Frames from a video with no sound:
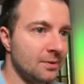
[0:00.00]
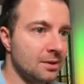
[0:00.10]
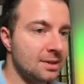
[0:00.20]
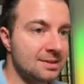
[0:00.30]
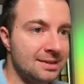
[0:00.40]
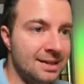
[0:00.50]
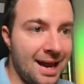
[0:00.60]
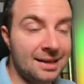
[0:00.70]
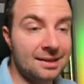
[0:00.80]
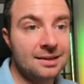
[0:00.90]
It's
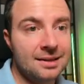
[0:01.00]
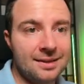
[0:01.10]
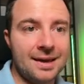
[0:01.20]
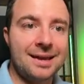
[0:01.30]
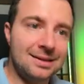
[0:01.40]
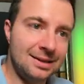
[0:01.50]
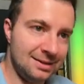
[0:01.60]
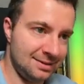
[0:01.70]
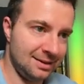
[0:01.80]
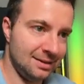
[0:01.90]
that, that
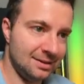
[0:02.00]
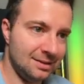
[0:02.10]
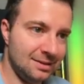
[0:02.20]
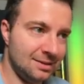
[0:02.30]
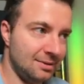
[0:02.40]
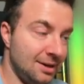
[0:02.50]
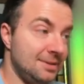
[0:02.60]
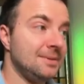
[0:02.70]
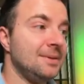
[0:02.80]
easy, right?